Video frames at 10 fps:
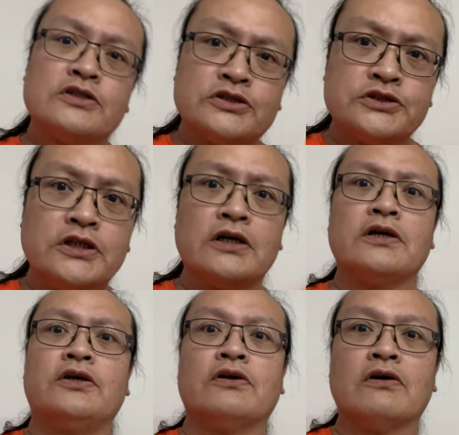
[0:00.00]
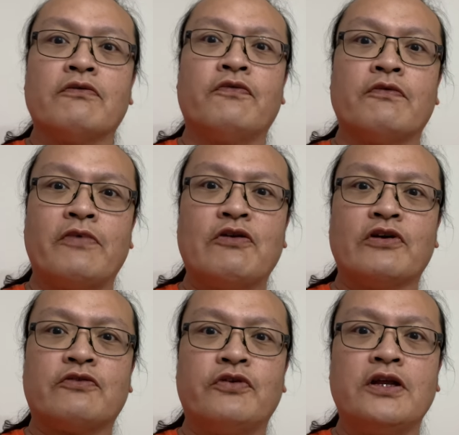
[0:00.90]
share your
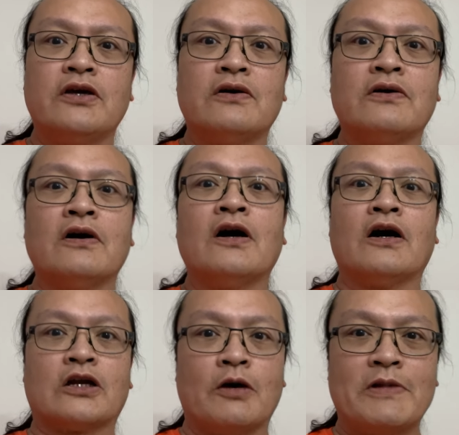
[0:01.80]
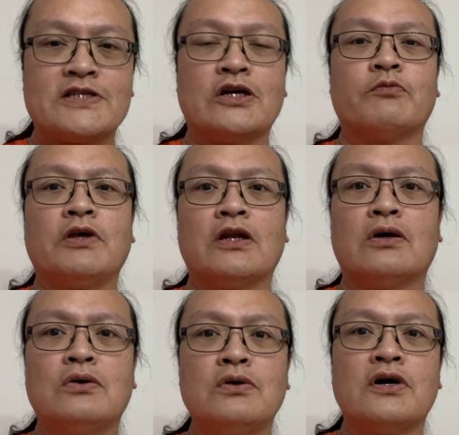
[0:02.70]
favorite video on comments down
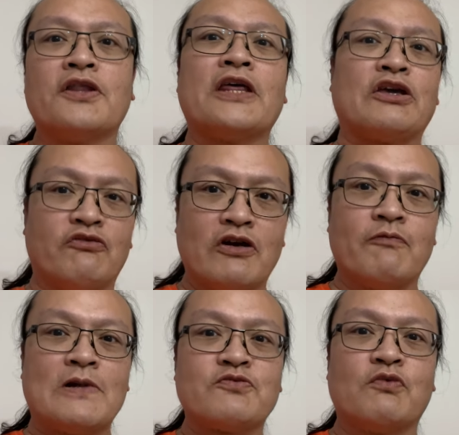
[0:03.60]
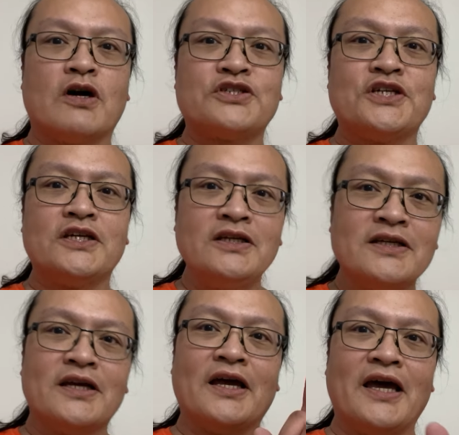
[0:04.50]
below. Thank you very much for watching
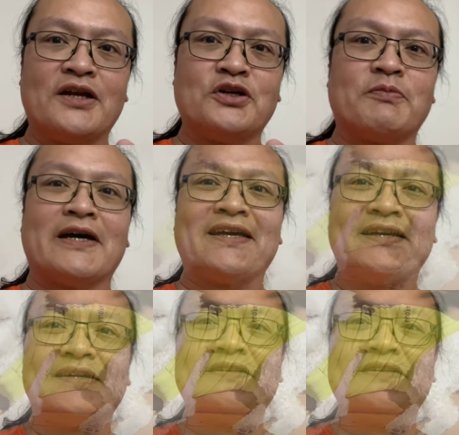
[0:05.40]
and goodbye.